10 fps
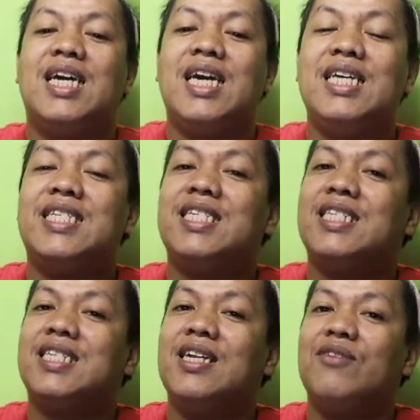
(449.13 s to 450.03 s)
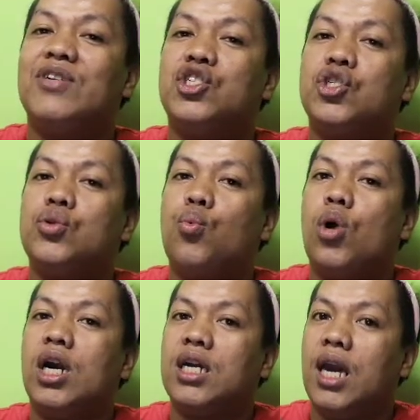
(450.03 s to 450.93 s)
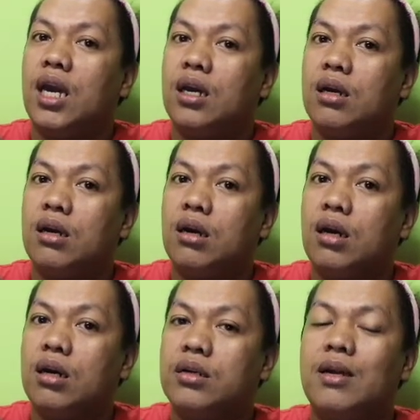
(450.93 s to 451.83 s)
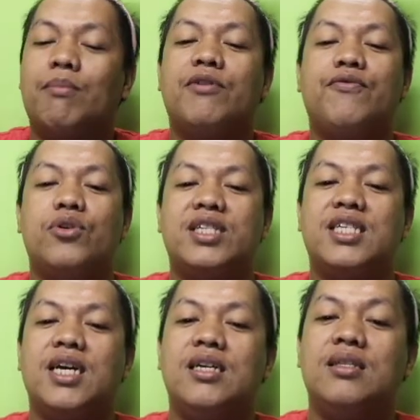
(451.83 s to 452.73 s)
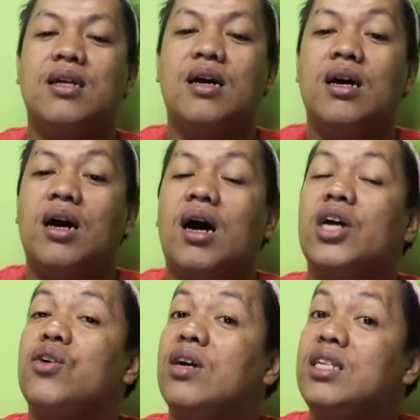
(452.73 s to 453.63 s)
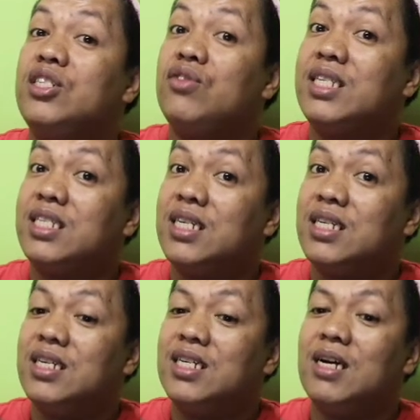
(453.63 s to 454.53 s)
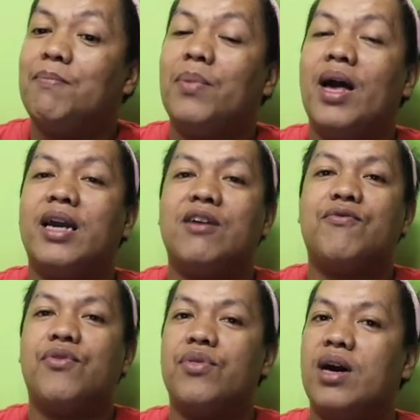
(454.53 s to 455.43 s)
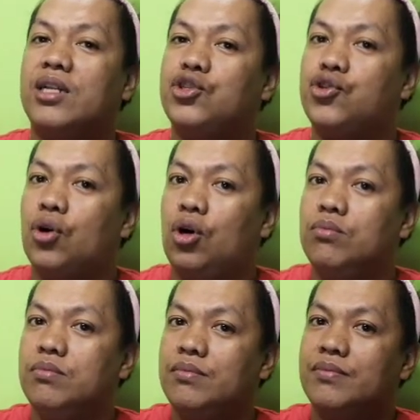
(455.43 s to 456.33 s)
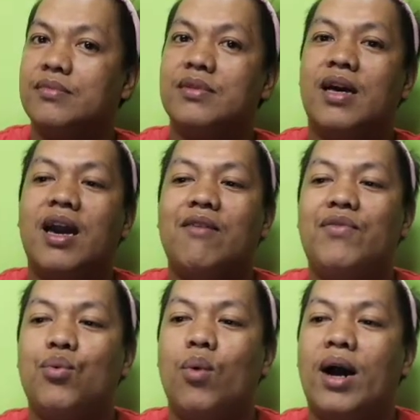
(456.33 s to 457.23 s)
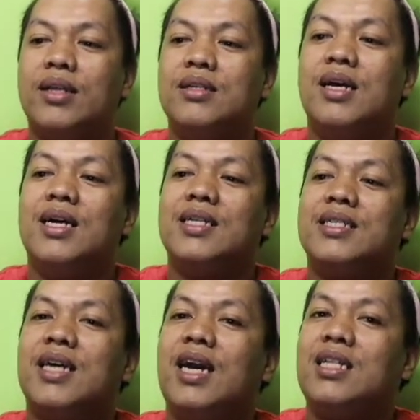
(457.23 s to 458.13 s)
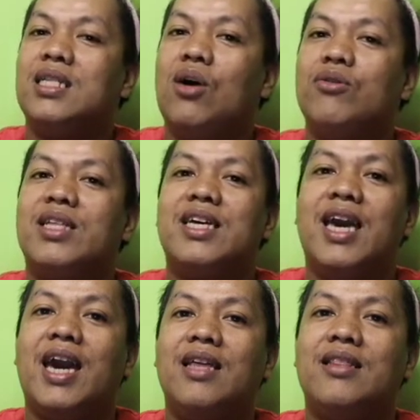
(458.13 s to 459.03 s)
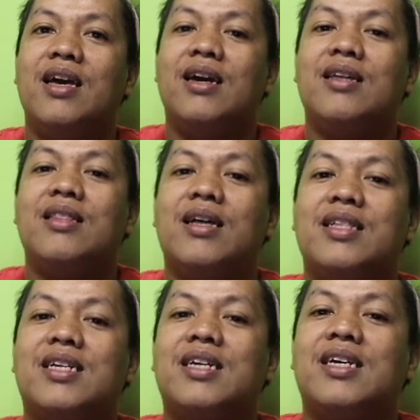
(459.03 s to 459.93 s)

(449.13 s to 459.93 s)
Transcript: Is the television working? Number 14. Are you interested in applying for that job? Everyone, take note again that